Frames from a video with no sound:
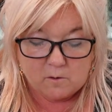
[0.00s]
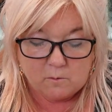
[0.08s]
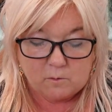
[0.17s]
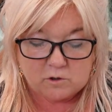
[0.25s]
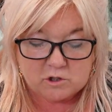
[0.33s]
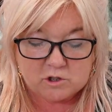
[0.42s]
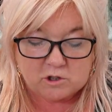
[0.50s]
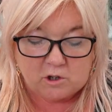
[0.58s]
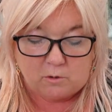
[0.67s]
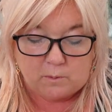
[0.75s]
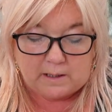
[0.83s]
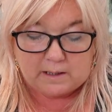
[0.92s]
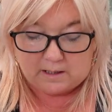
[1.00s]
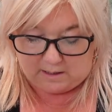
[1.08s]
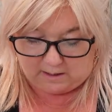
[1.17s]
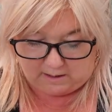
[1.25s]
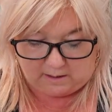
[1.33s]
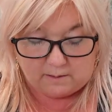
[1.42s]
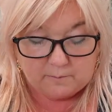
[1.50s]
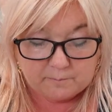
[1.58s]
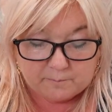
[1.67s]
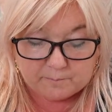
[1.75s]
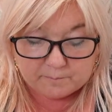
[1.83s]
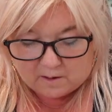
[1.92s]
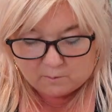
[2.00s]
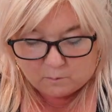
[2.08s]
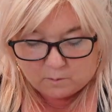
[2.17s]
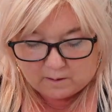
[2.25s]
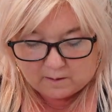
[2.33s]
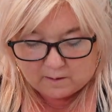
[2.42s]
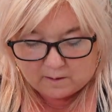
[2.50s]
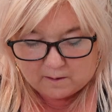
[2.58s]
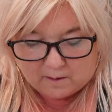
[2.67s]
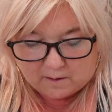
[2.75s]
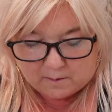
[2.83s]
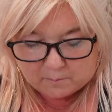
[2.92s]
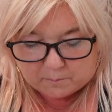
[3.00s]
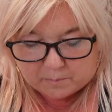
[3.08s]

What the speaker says: would just go in there, that wire up.